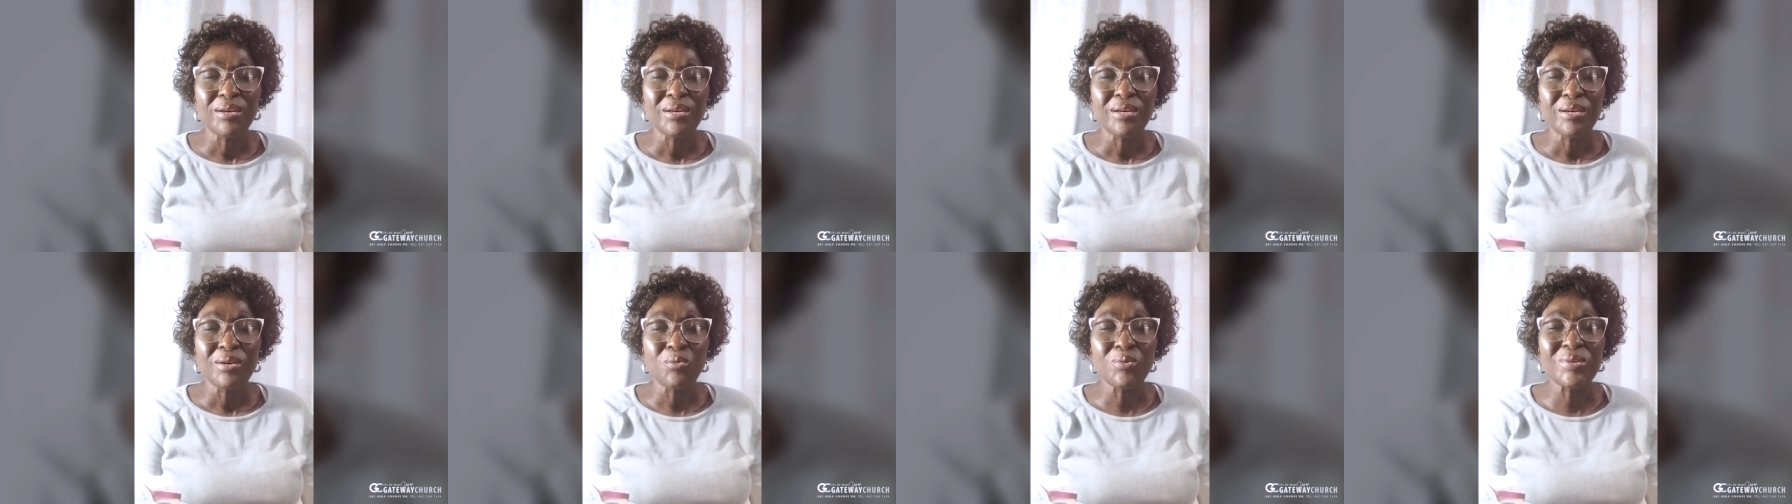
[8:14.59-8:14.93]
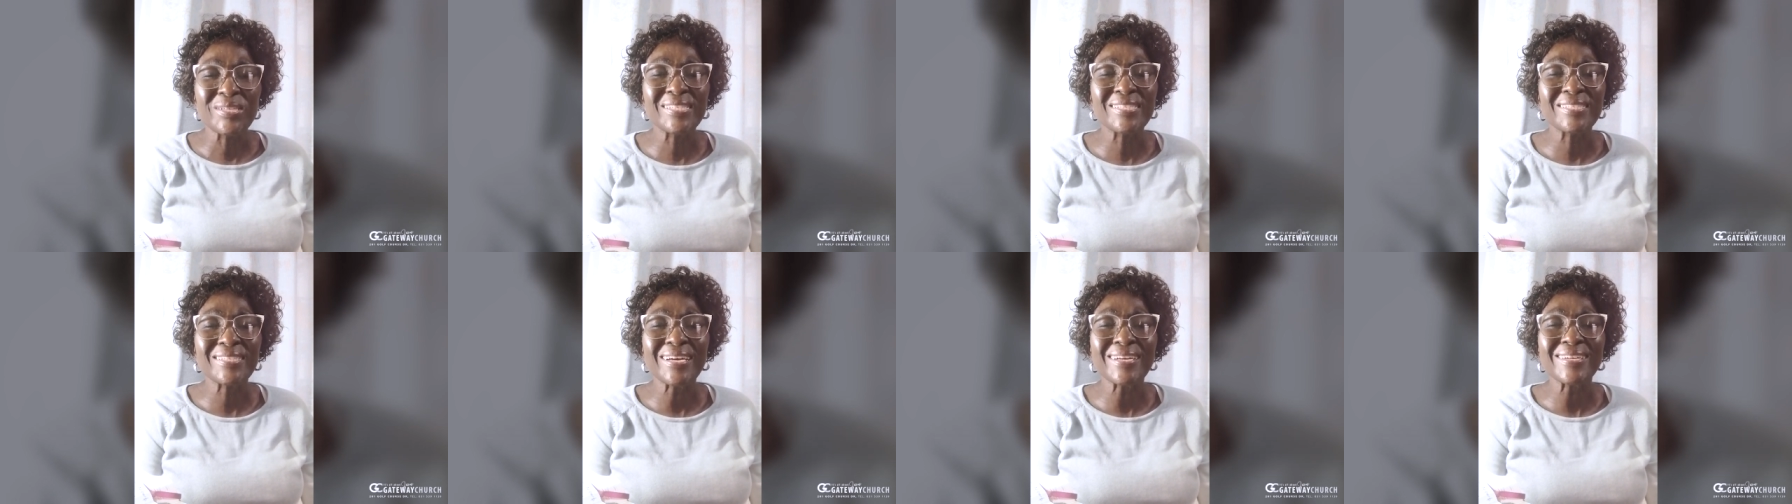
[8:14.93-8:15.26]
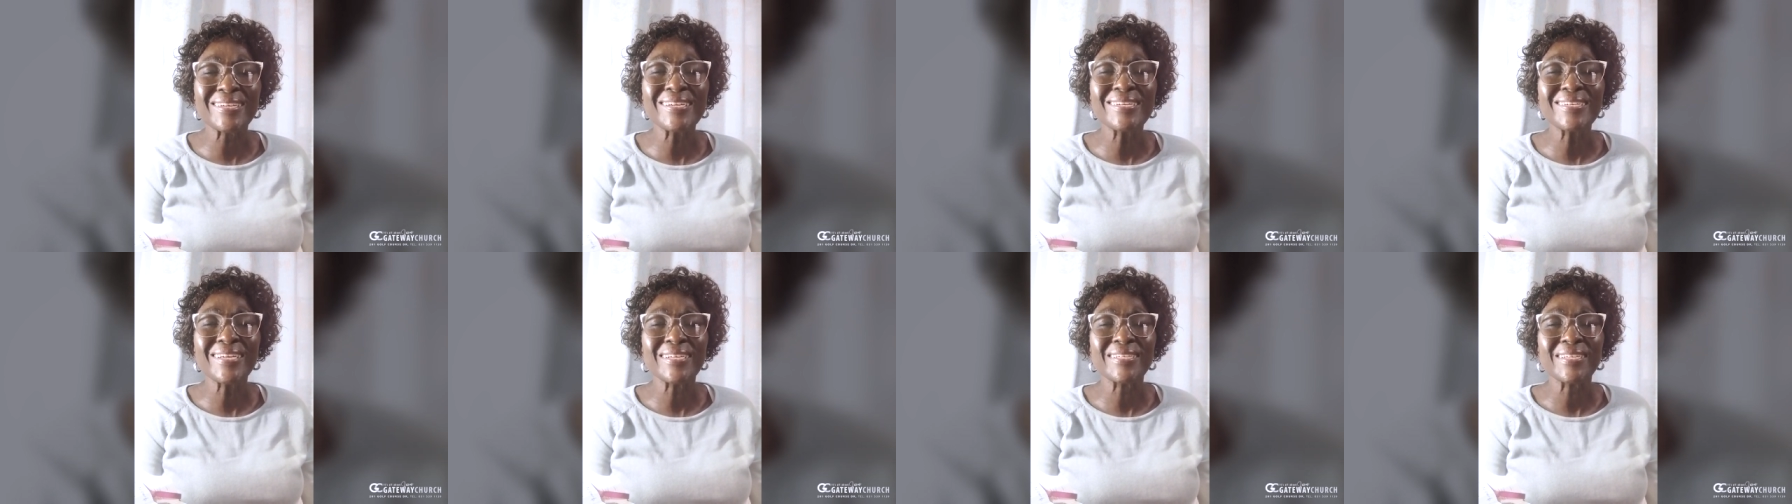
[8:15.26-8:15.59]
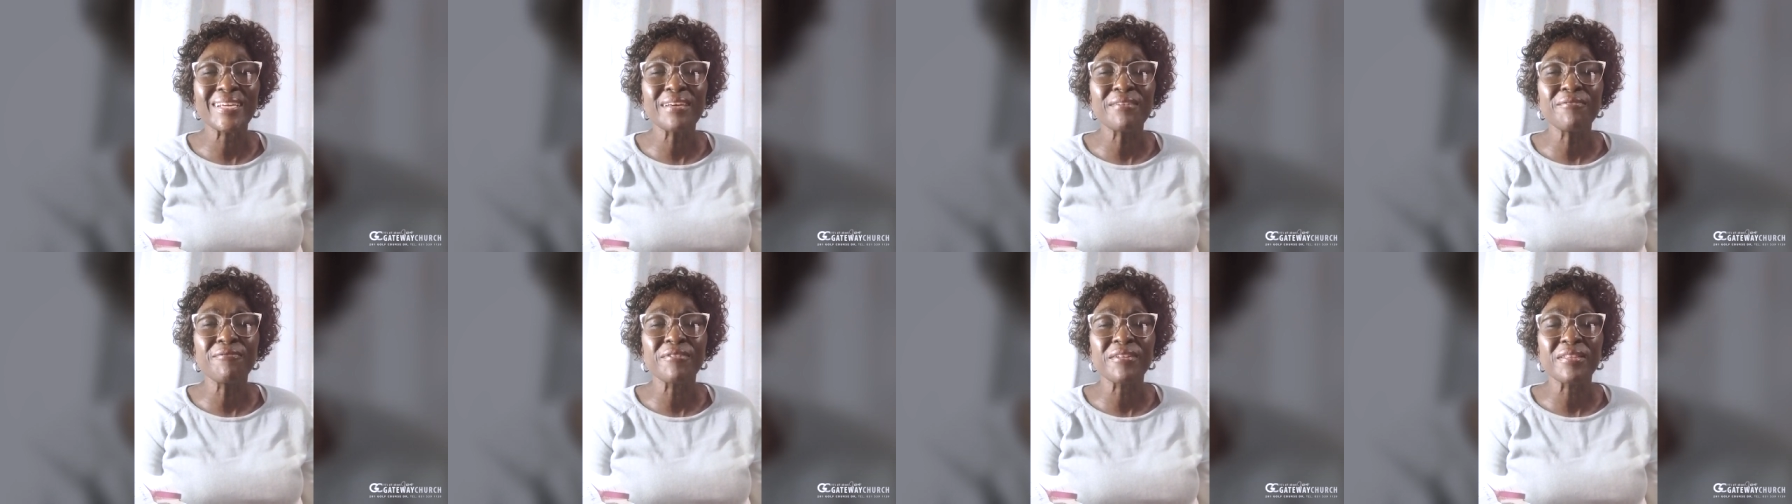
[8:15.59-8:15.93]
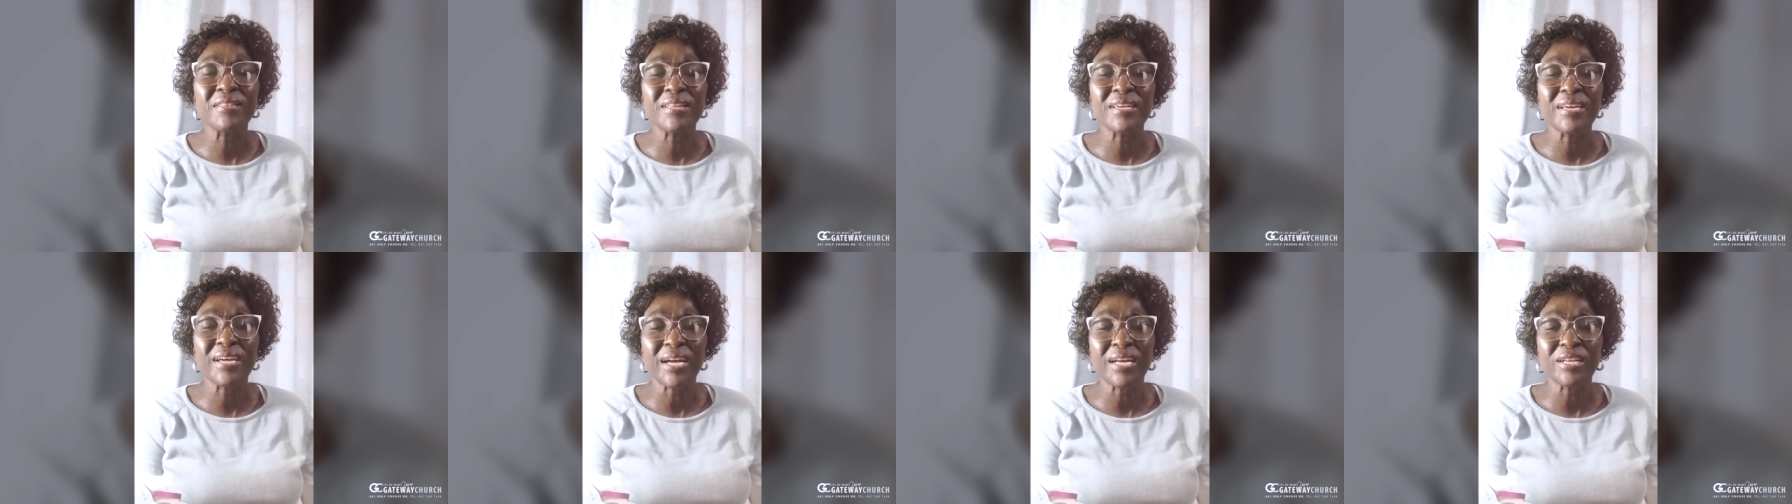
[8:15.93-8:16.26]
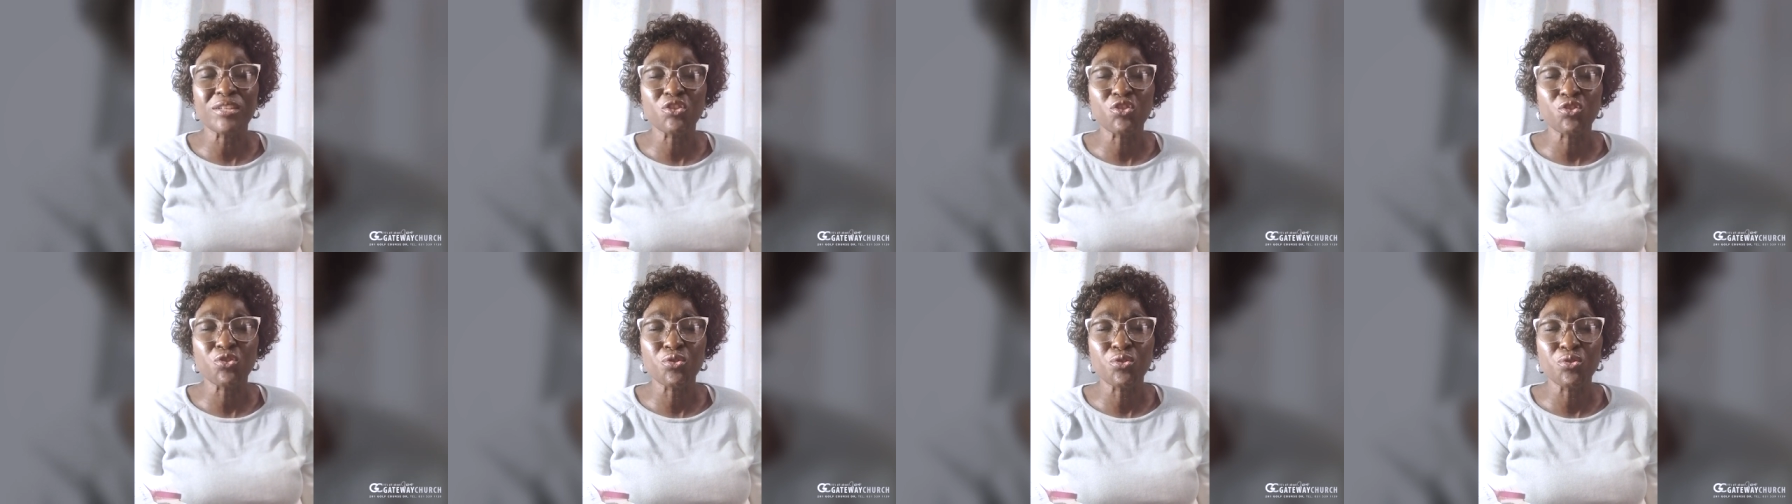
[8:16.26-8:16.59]
we surrendered everything
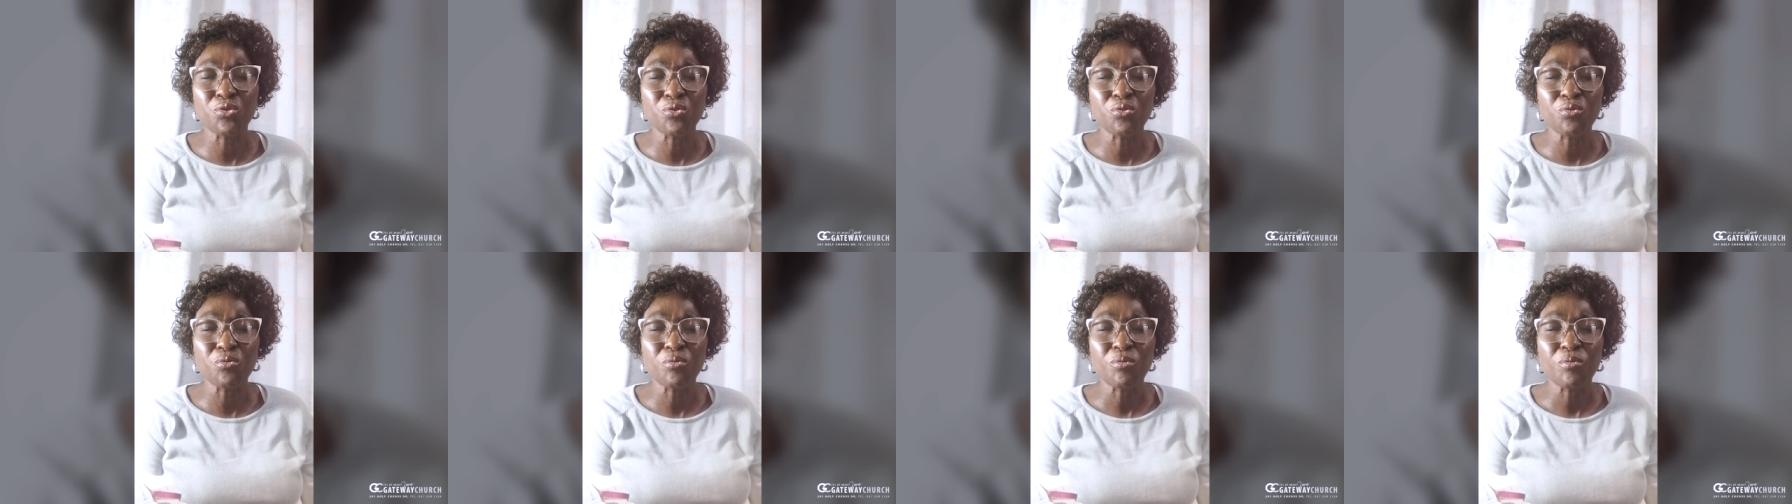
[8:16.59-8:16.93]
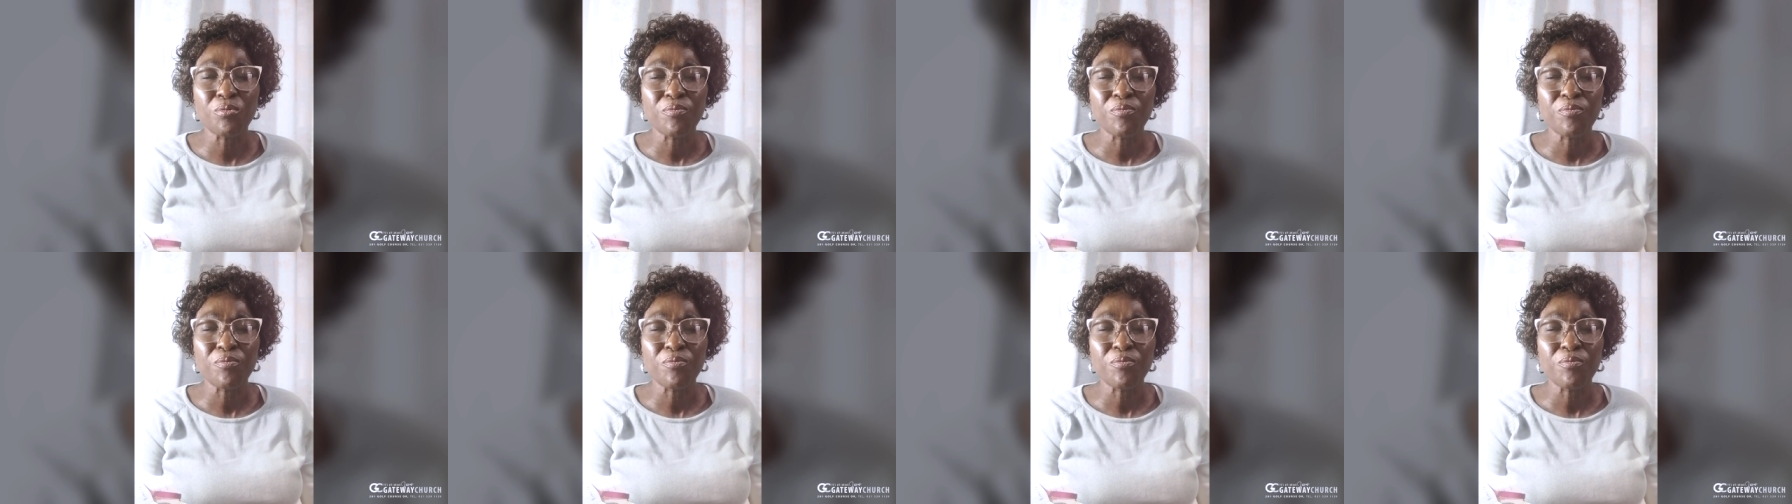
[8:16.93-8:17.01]
unto you,